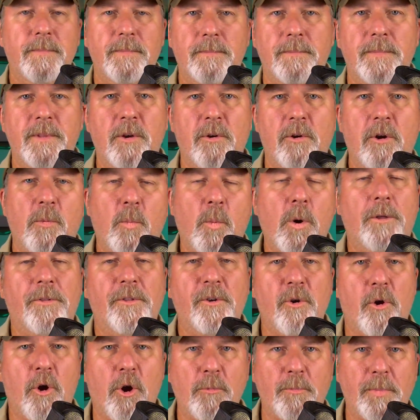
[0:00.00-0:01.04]
there are, well,
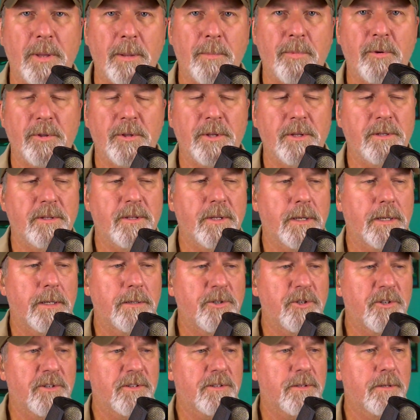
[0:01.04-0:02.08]
there are people that
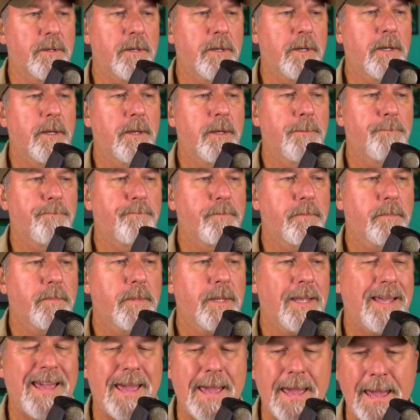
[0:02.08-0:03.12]
just
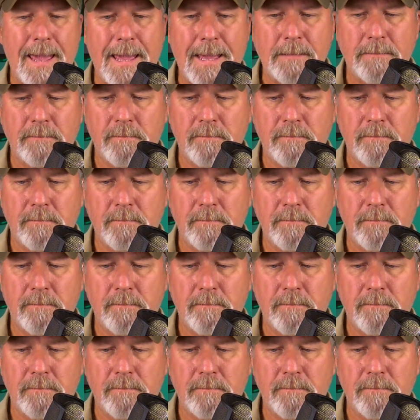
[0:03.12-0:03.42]
can't